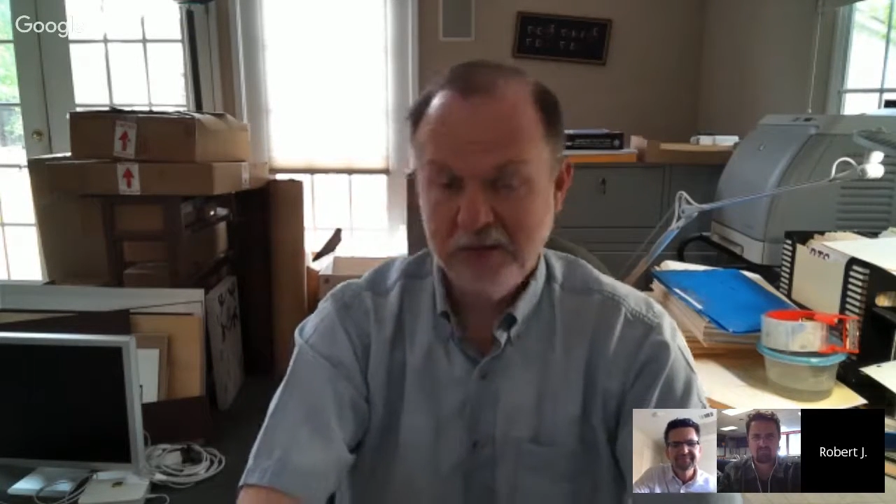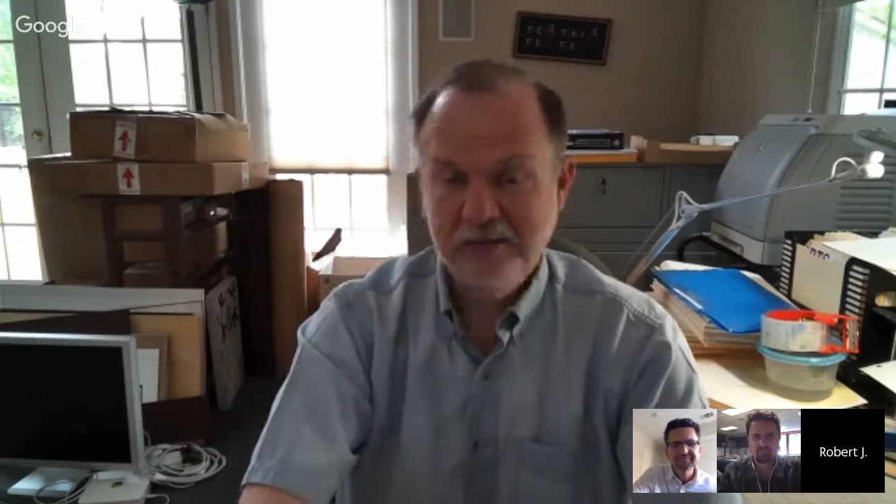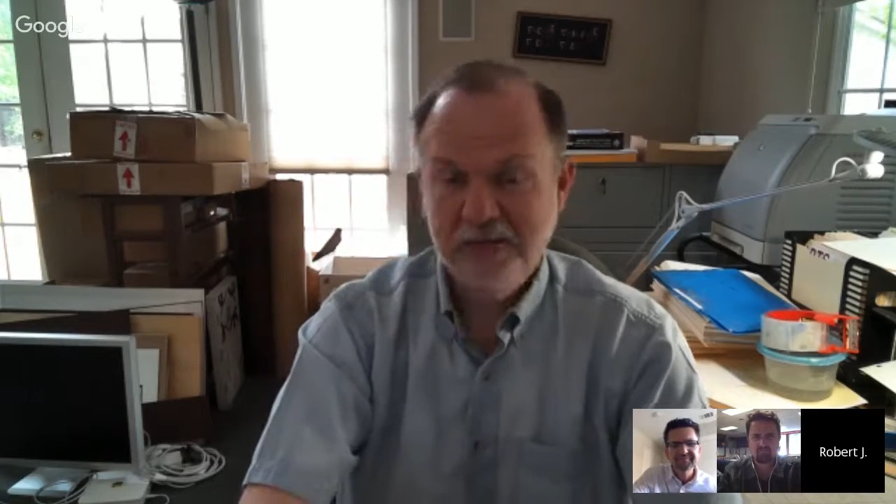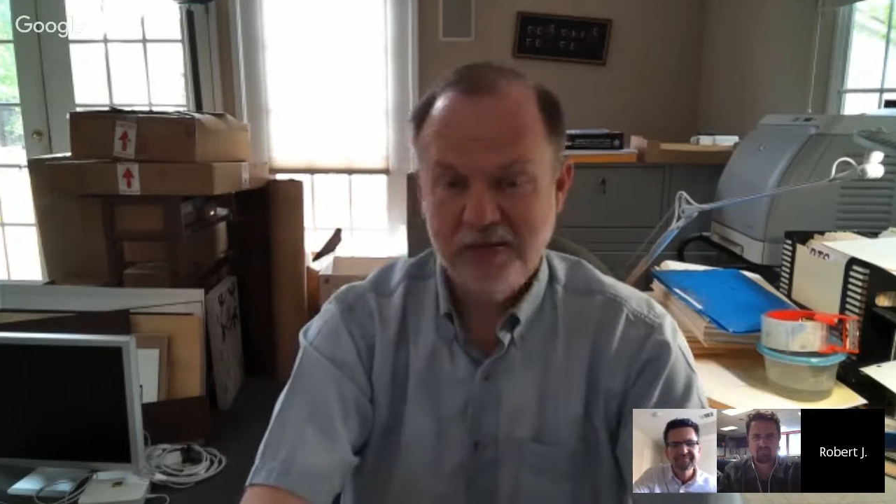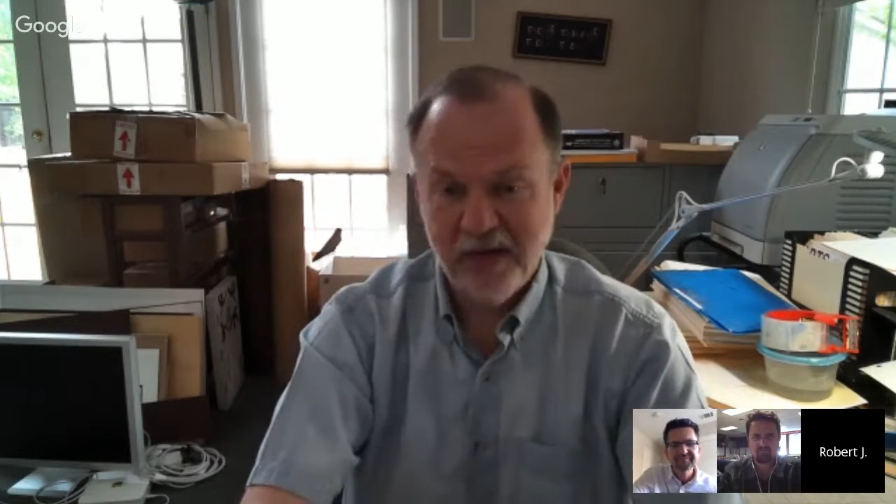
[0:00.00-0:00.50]

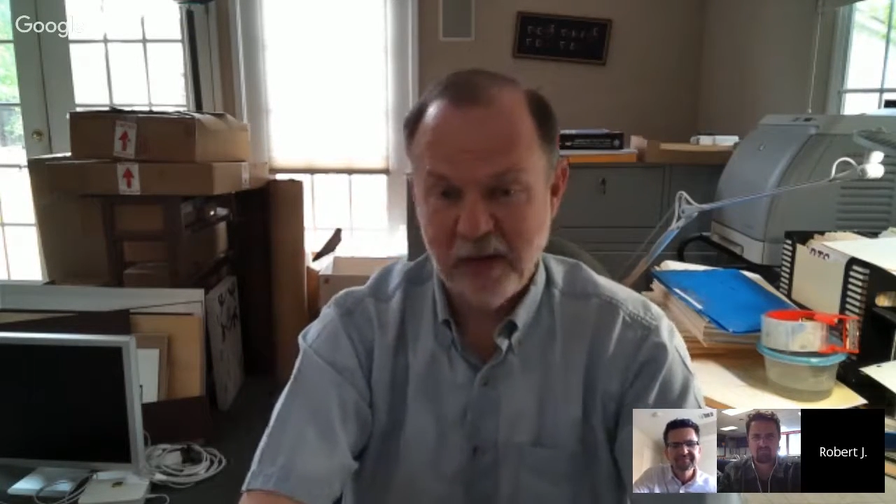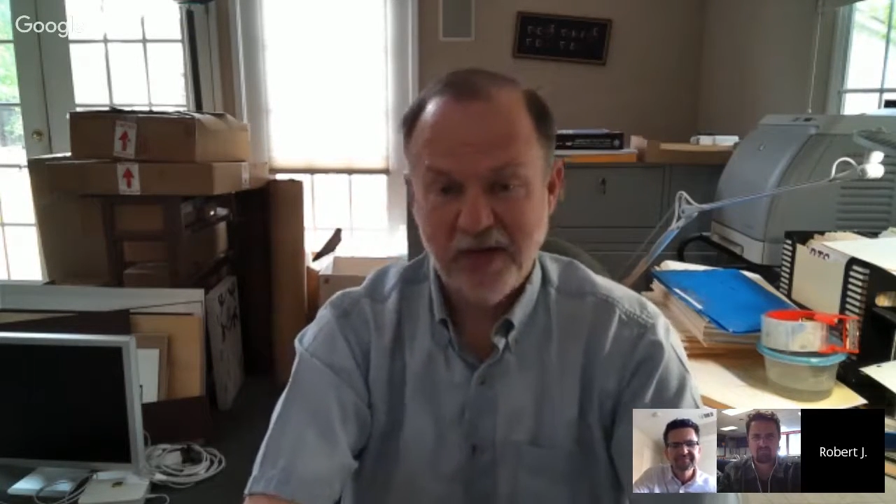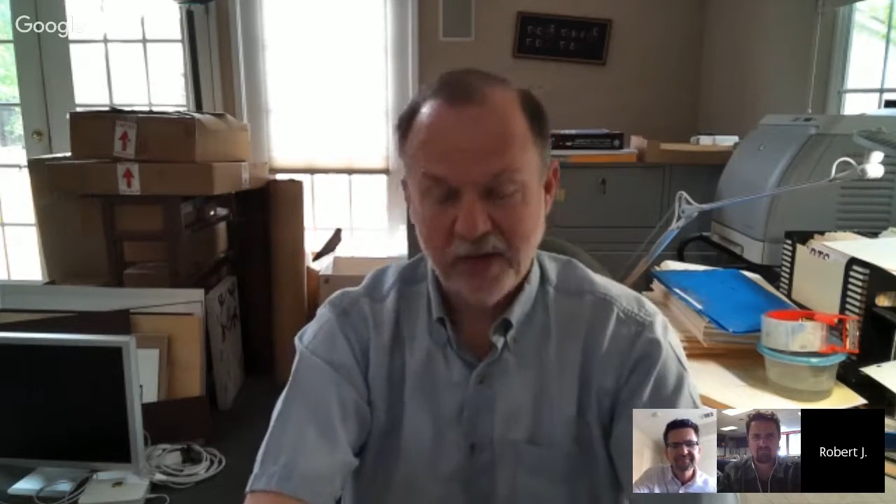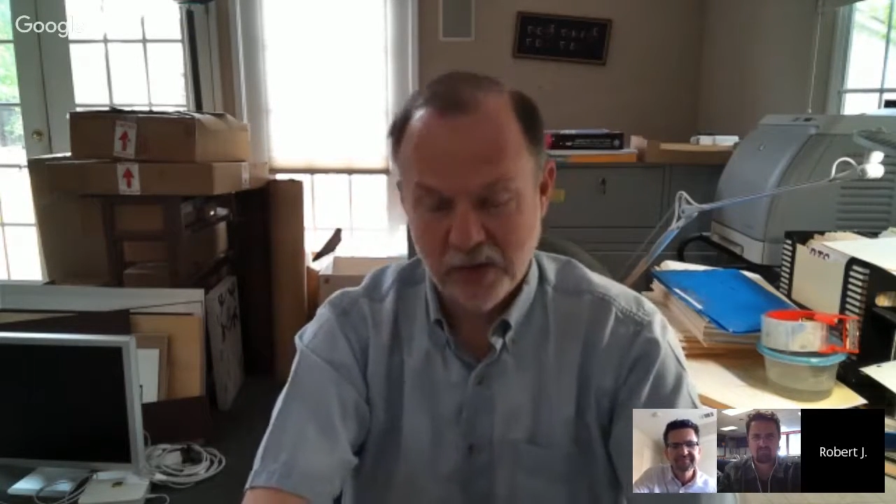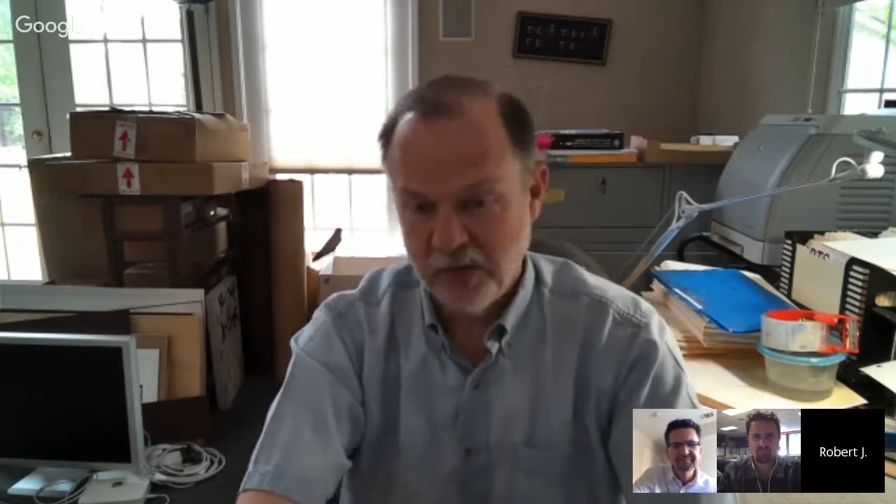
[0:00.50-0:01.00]

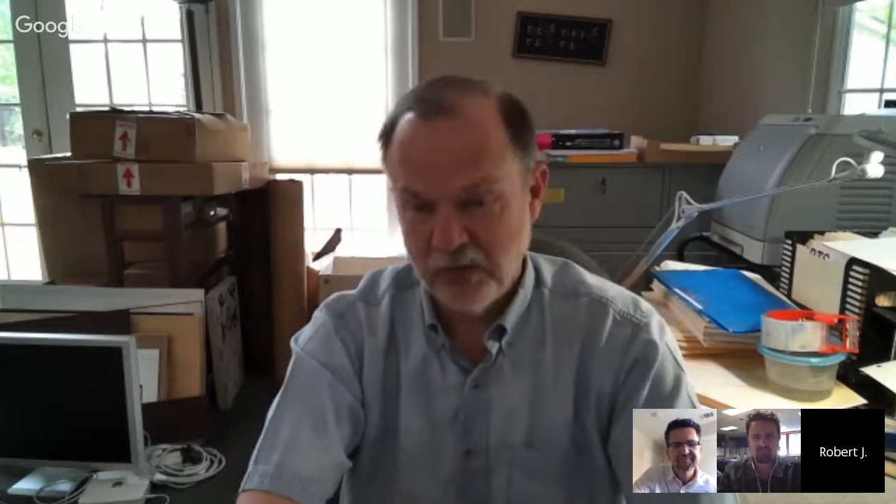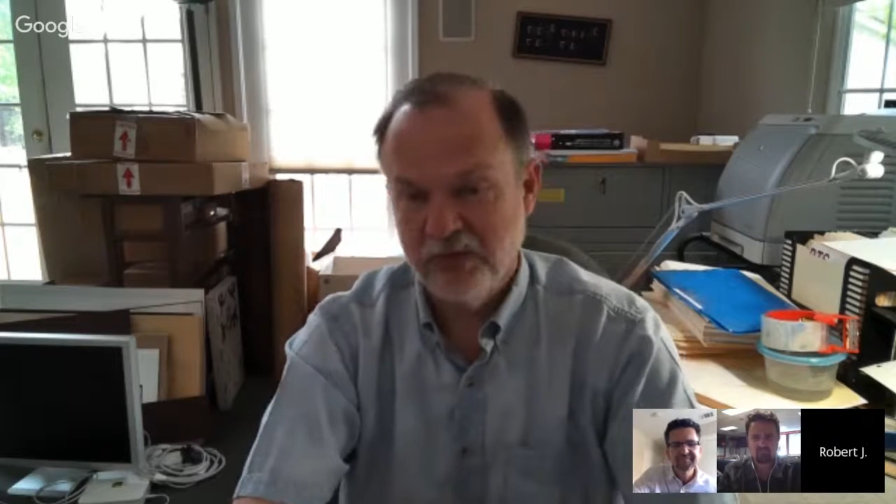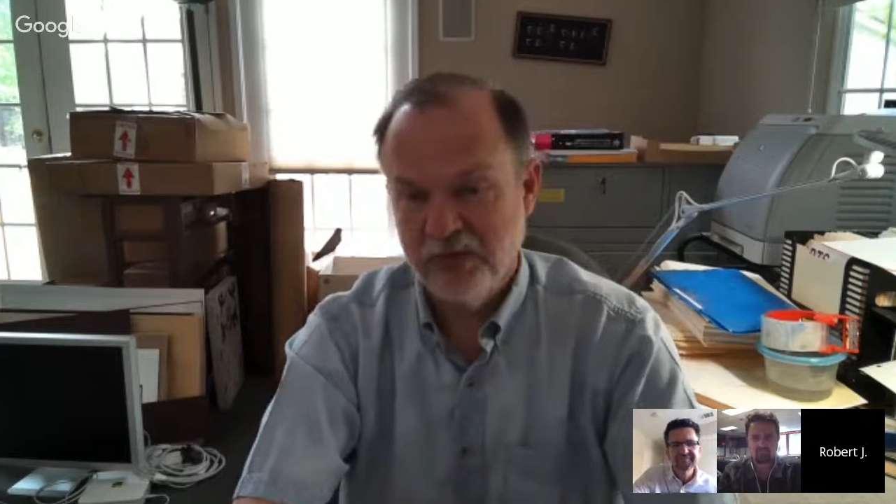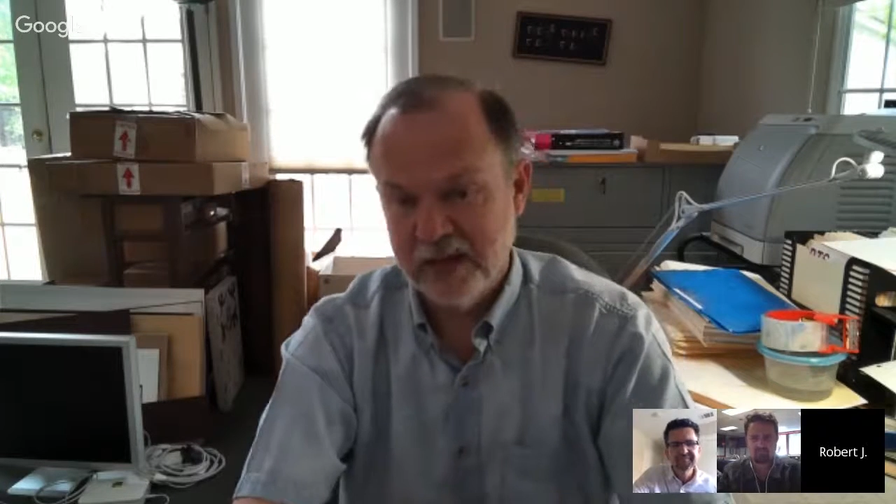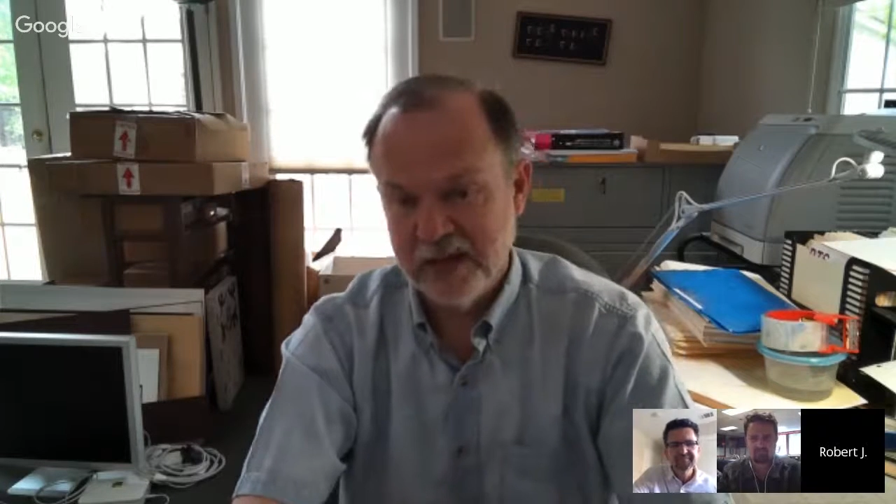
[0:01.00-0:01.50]
developing new
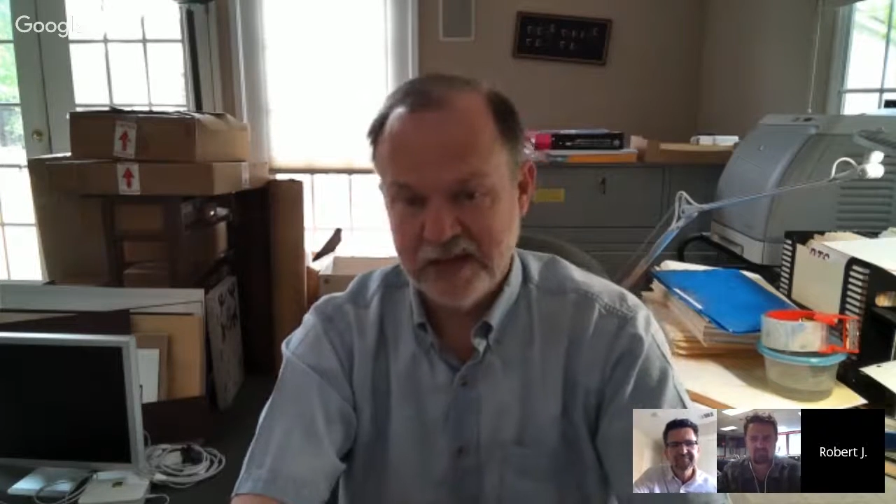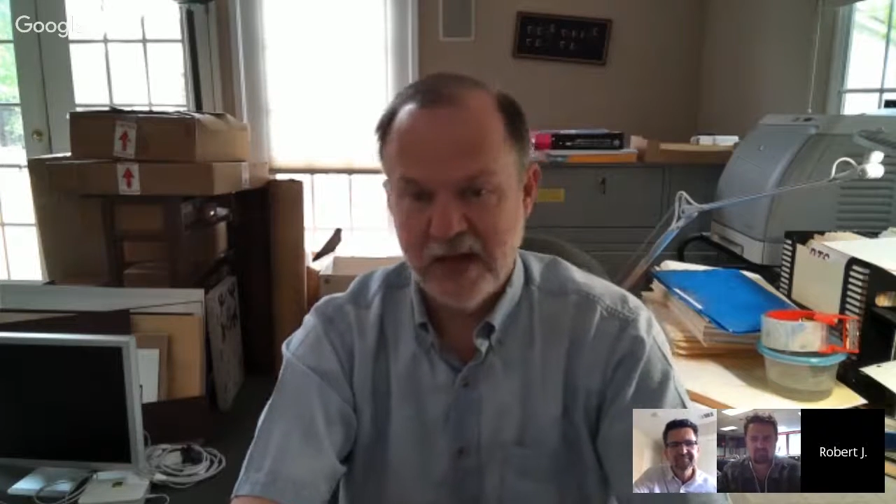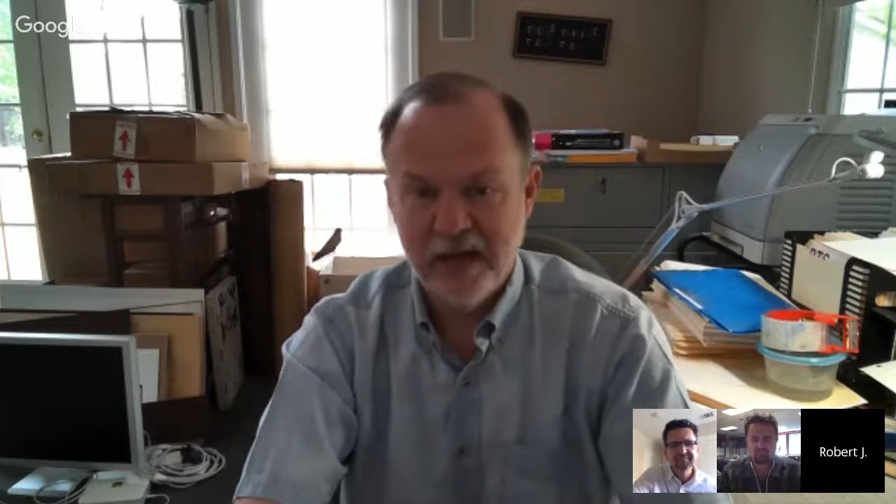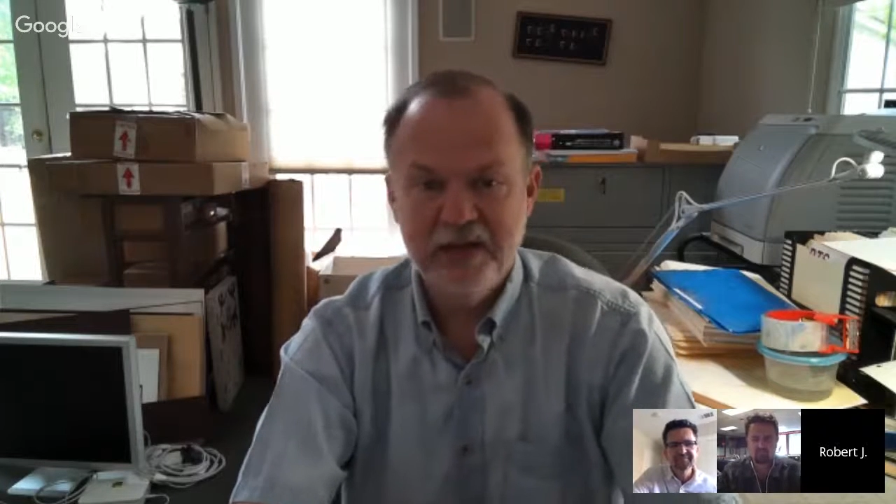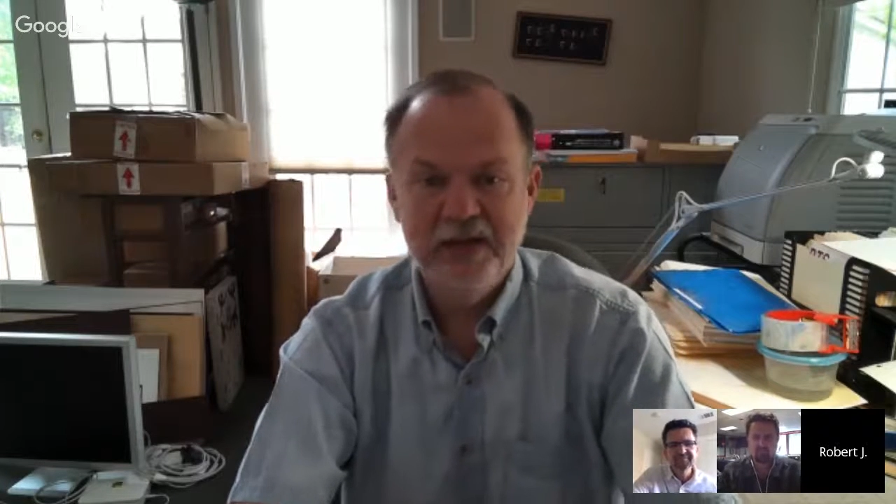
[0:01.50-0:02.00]
folding designs,